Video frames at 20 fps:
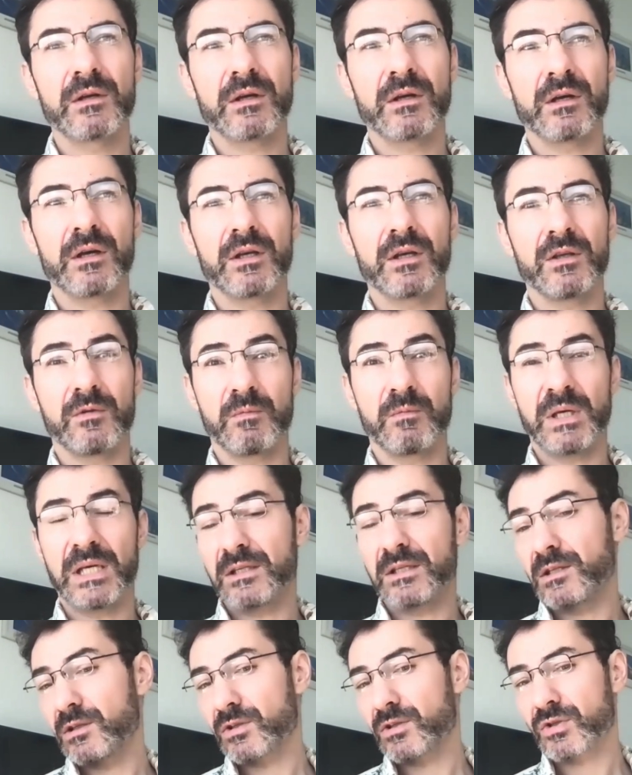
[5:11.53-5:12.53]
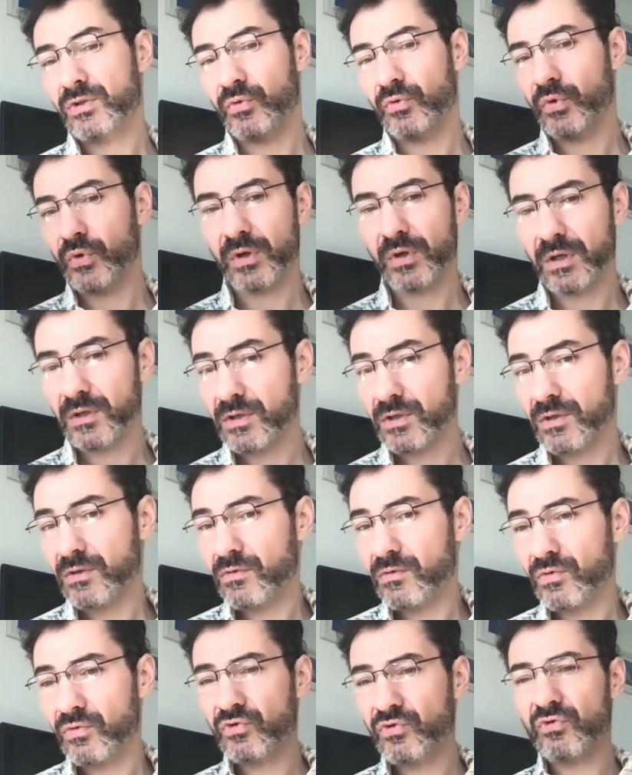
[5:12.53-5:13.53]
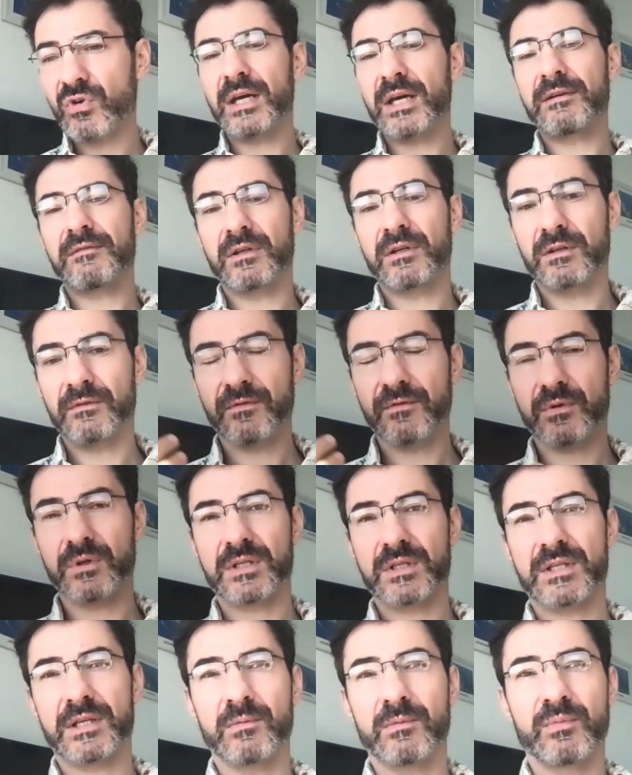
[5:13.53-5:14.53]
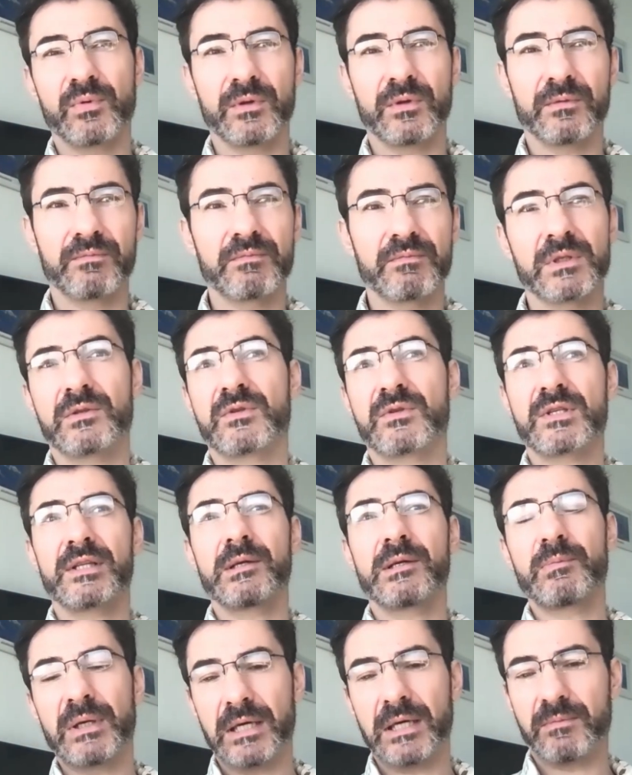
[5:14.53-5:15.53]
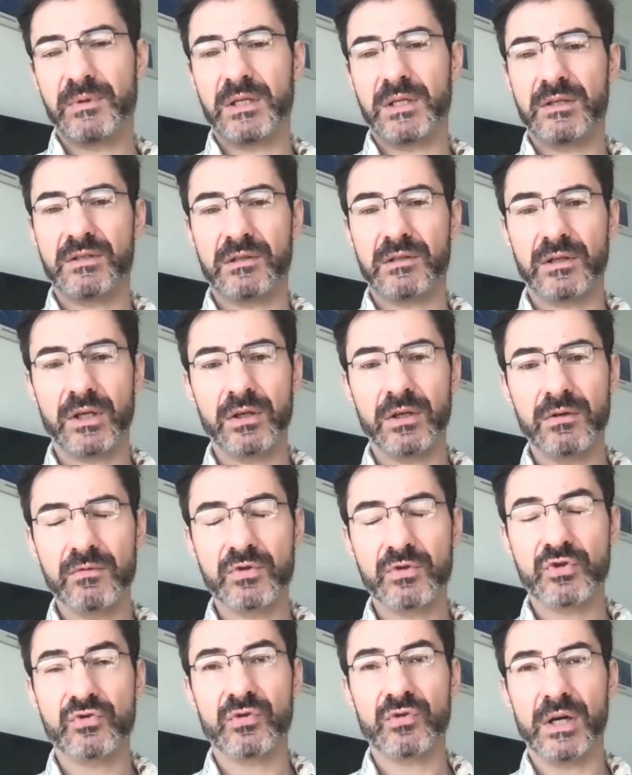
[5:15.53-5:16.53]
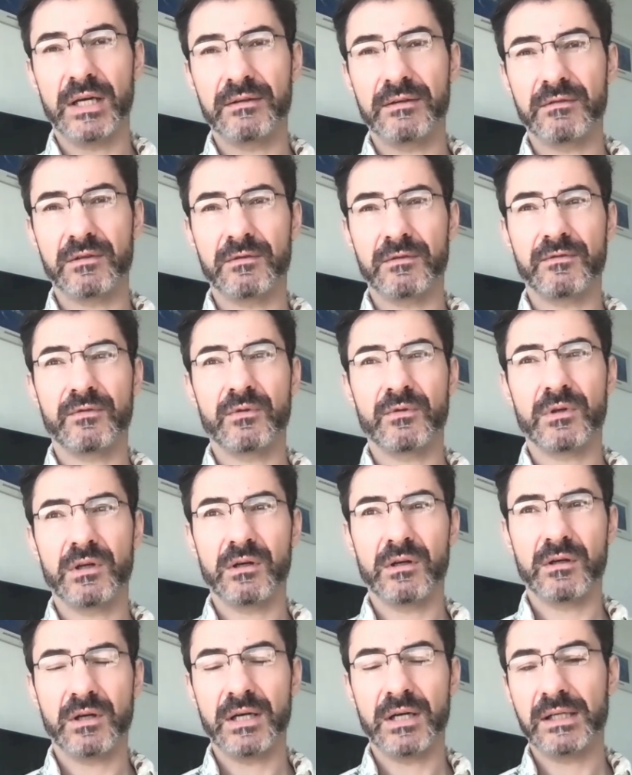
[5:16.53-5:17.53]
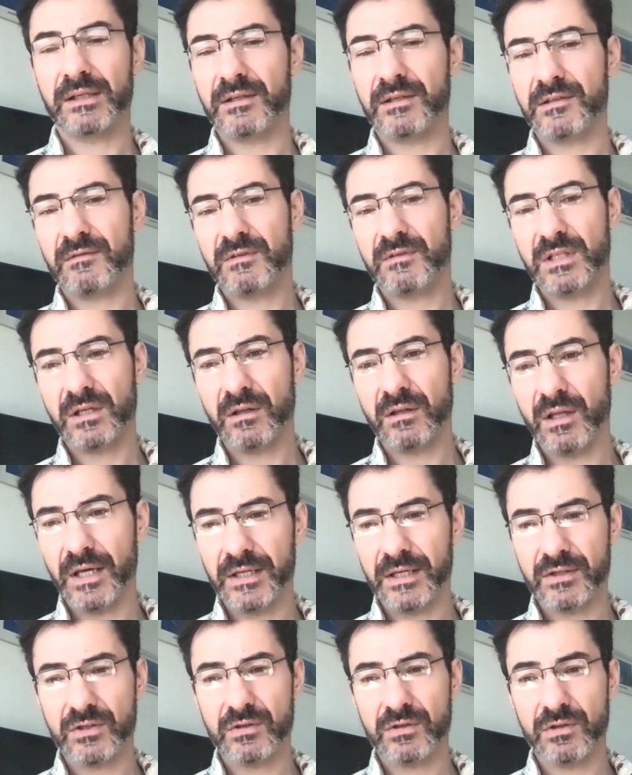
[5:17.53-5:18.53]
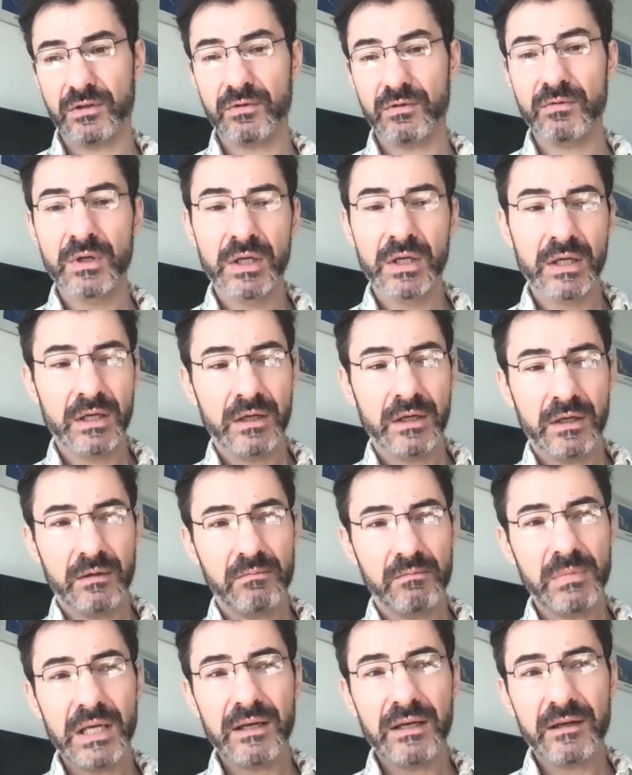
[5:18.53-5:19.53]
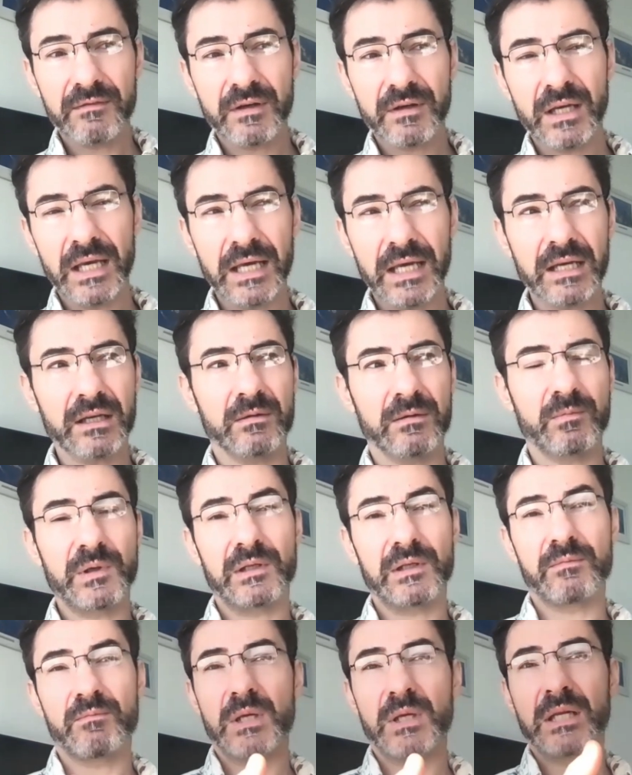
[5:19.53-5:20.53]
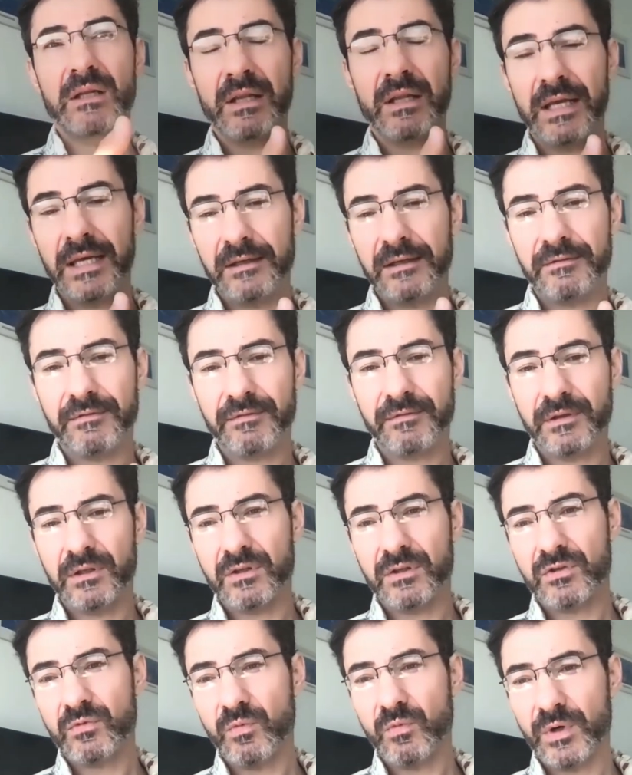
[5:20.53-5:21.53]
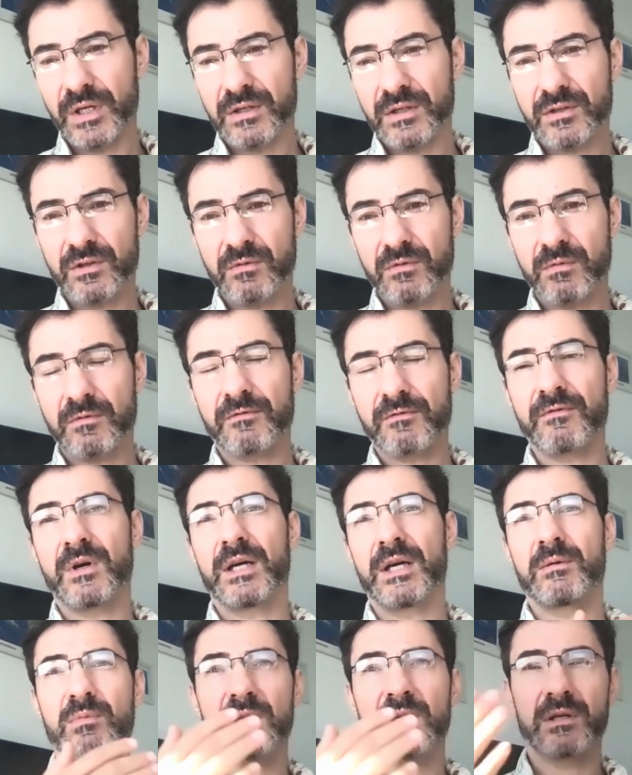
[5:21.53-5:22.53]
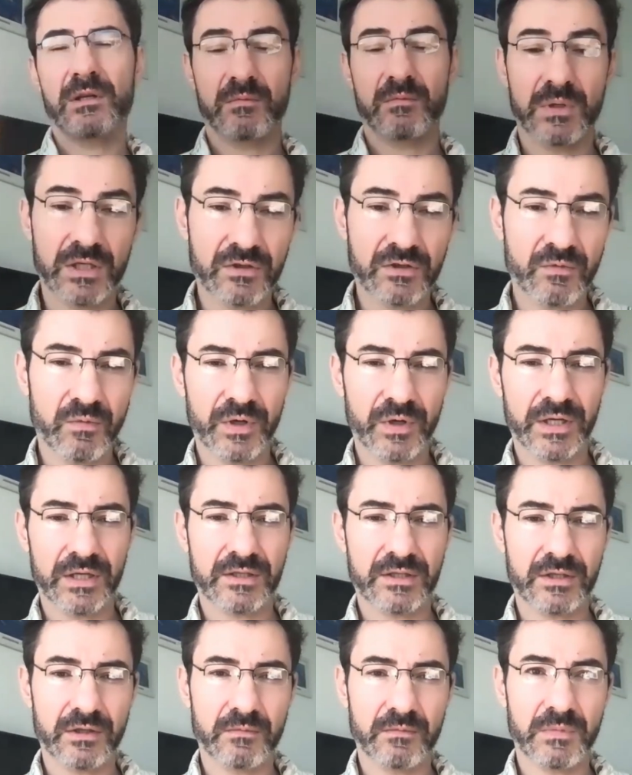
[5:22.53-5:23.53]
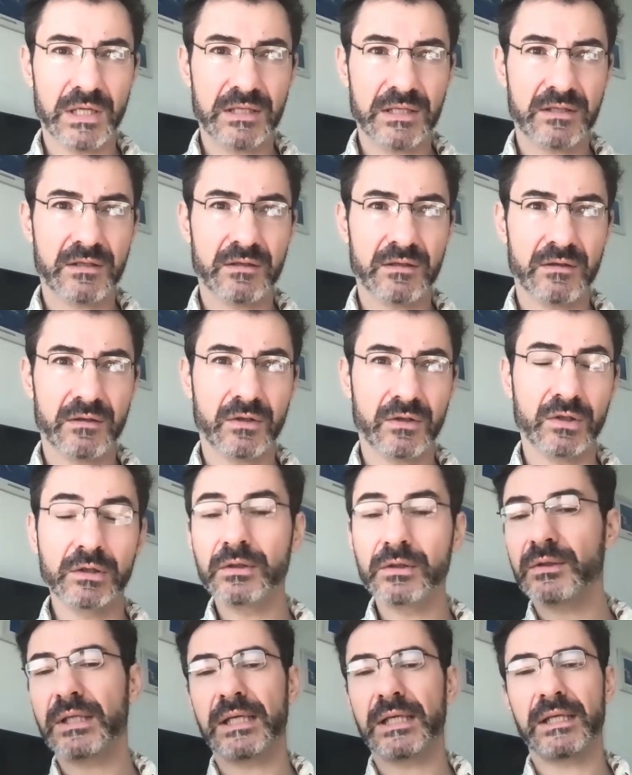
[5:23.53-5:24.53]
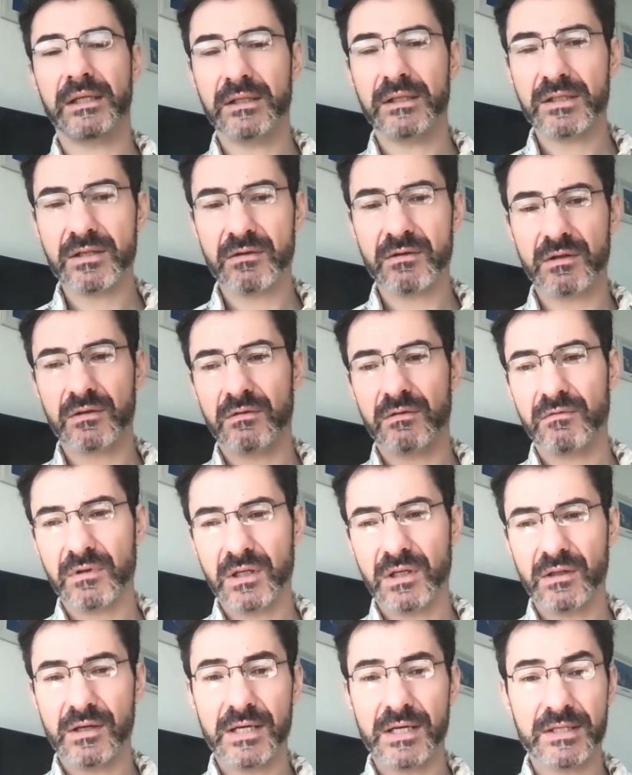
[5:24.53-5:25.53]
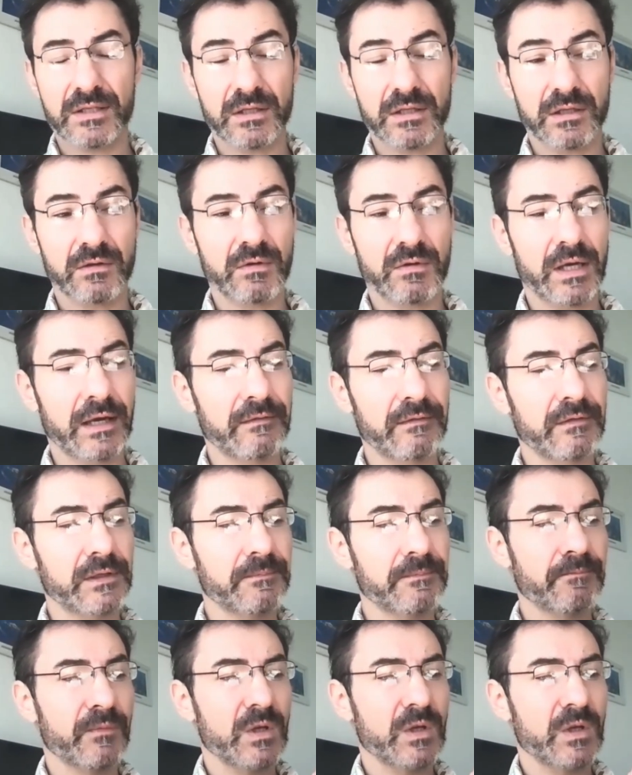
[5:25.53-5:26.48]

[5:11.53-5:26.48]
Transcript: You may need to look into a new driver. For example, sleep apnea is a huge driver for cognitive decline. So you may never had it, but midlife in the 20s, you were fine. But in mid-20s, you may start looking into it and realizing you have it.